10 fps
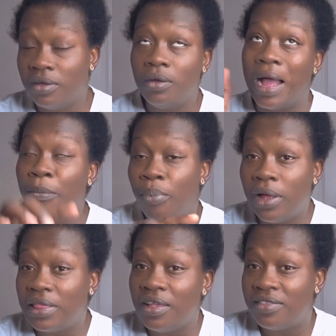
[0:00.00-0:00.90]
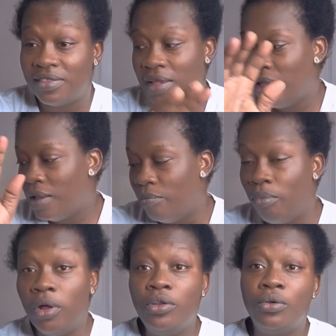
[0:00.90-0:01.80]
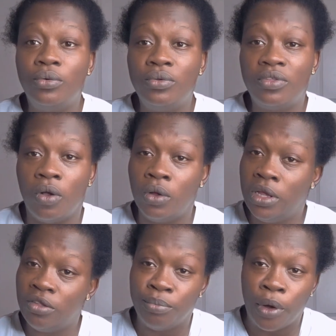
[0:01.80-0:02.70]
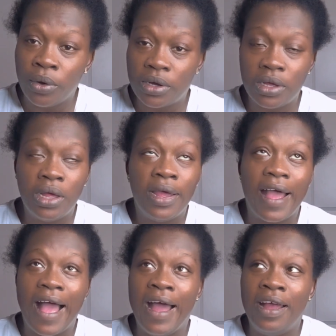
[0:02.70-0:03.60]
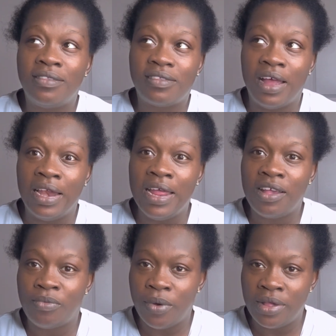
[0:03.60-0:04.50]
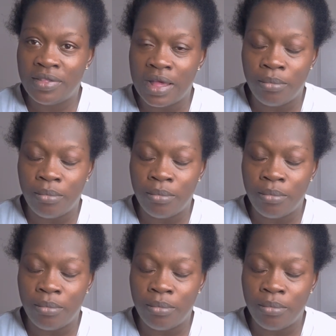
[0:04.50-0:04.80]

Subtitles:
to, I bought this bundles or this bulk at AliExpress.